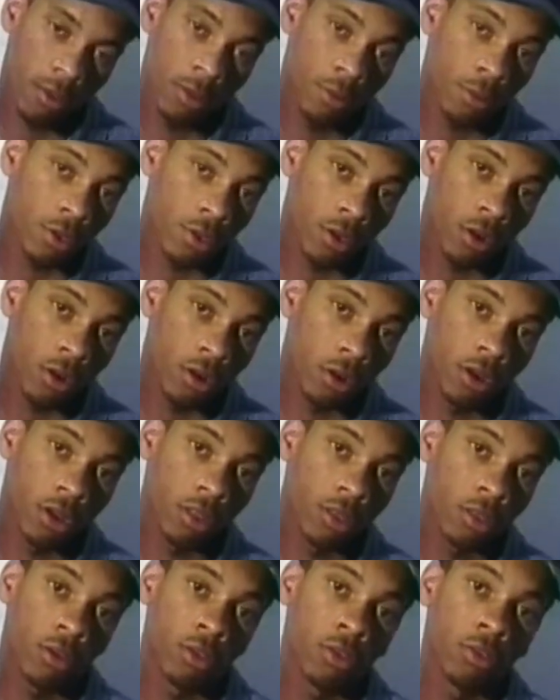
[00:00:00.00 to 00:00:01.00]
I'm sorry. I
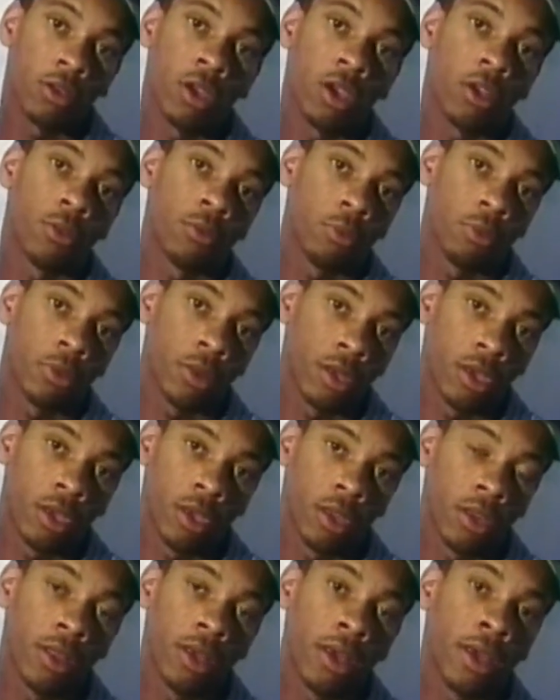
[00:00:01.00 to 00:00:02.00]
thought you guys were playing.
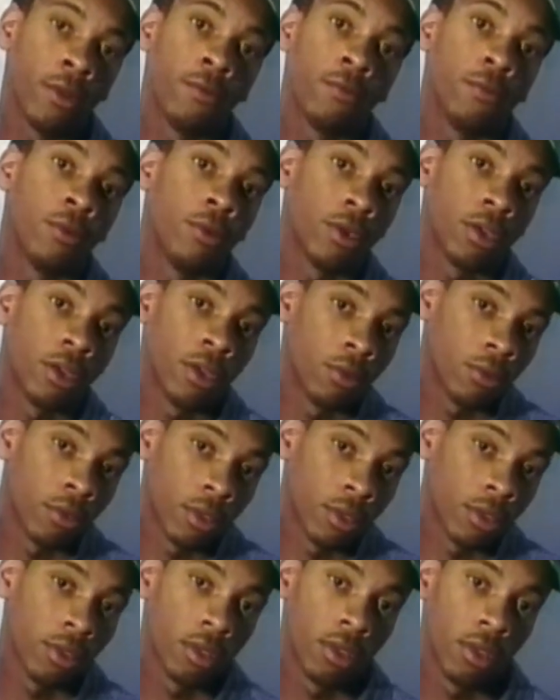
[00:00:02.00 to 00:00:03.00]
I don't feel
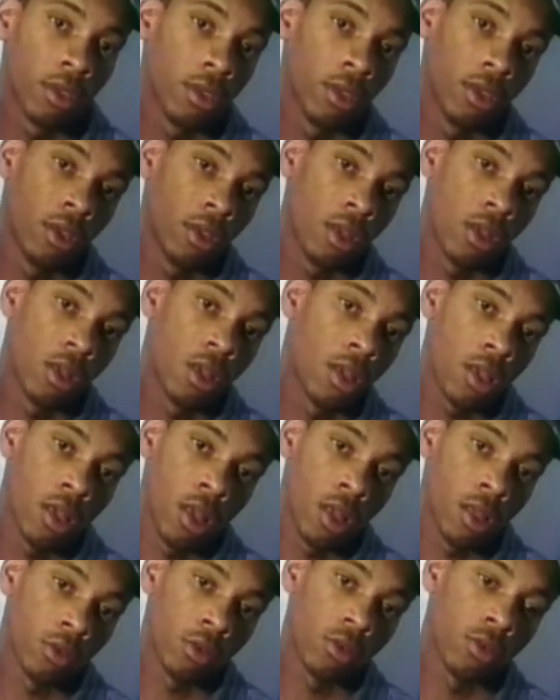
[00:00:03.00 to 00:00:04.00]
guilty.
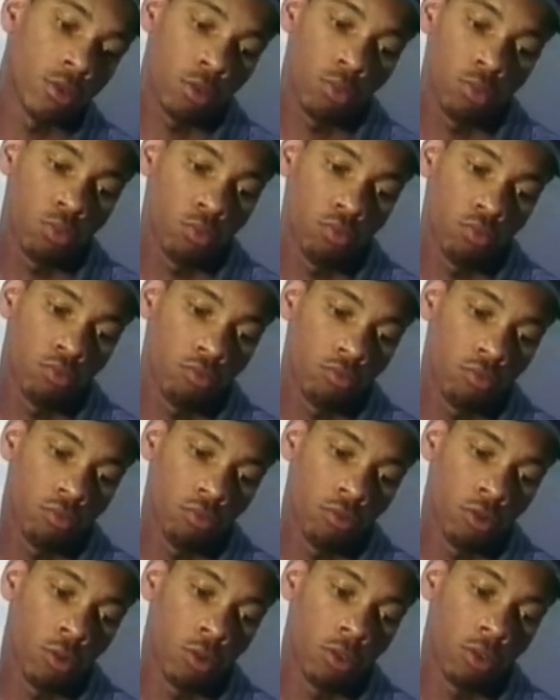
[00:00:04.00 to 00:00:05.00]
I just
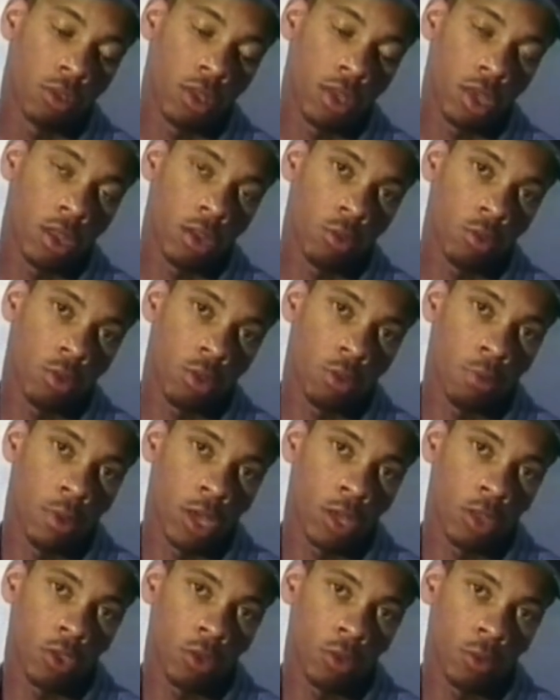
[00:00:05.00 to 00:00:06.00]
don't you think I
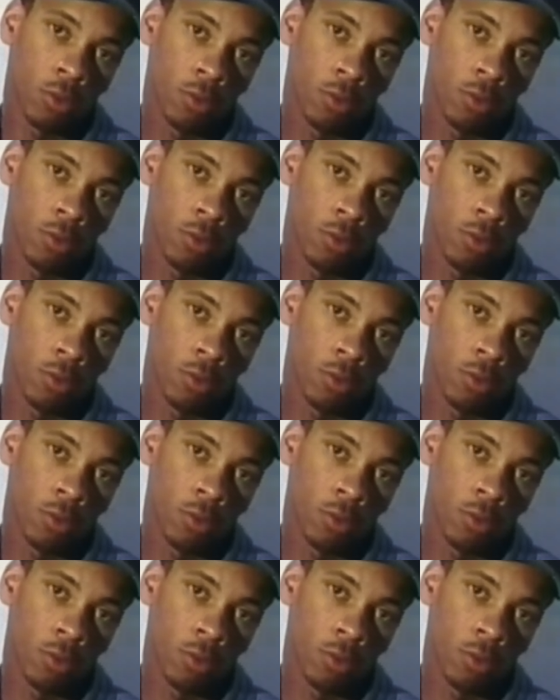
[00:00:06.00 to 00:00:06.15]
disrespect you.